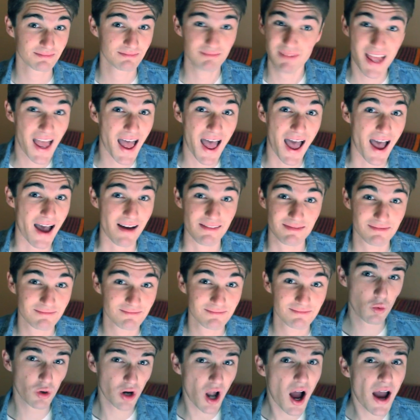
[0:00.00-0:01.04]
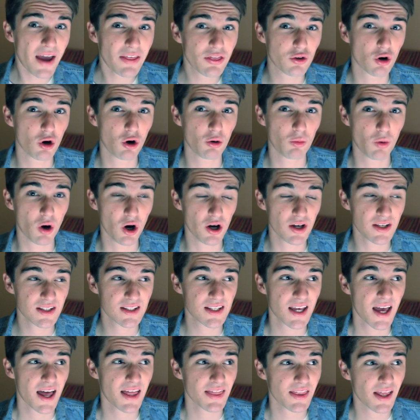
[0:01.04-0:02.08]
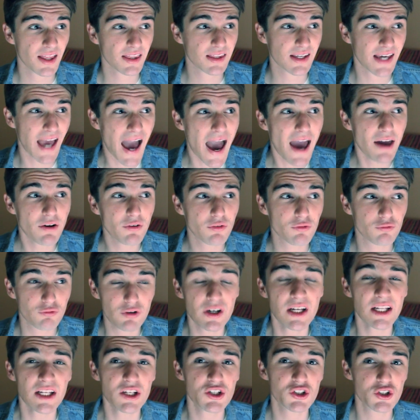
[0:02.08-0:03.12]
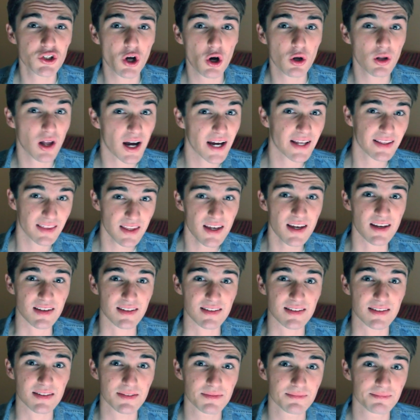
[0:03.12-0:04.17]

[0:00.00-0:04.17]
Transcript: Nah. So what I thought was that the ad really should go like this.